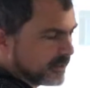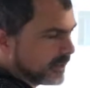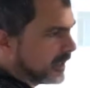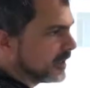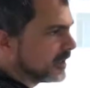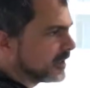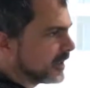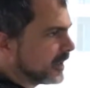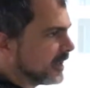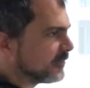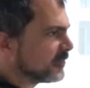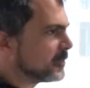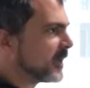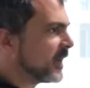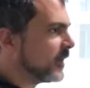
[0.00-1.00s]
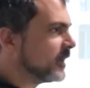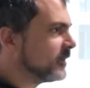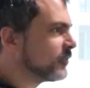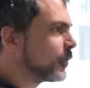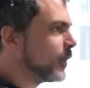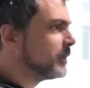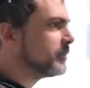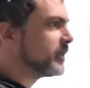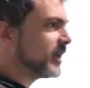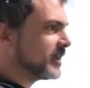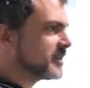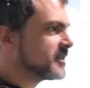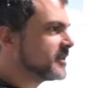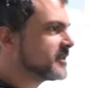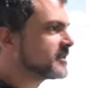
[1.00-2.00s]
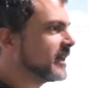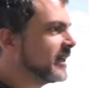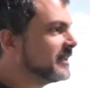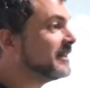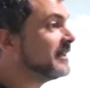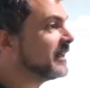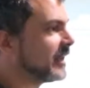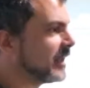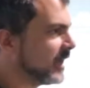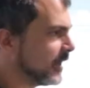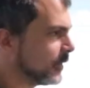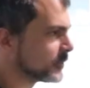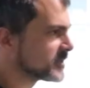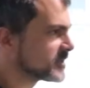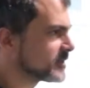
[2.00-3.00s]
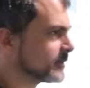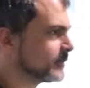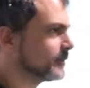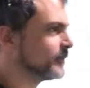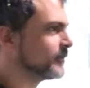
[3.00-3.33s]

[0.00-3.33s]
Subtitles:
and everyone brings its ideal house.